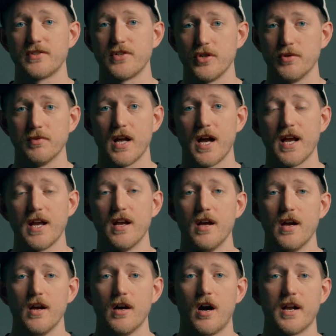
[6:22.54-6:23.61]
tube light
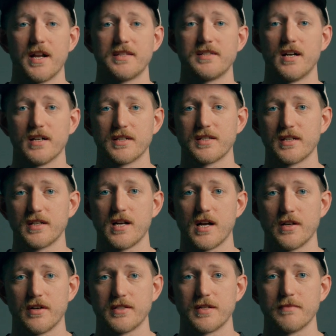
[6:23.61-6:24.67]
on a tungsten
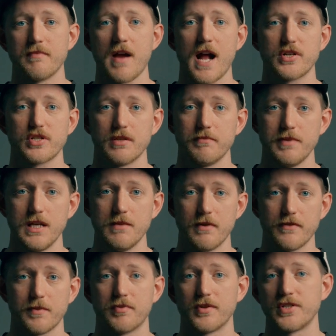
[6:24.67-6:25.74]
color to match the beam
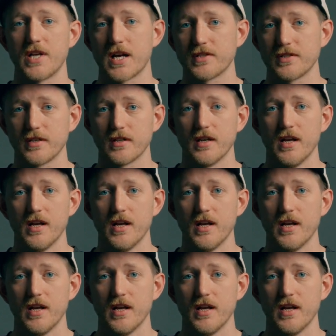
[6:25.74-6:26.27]
of the projector,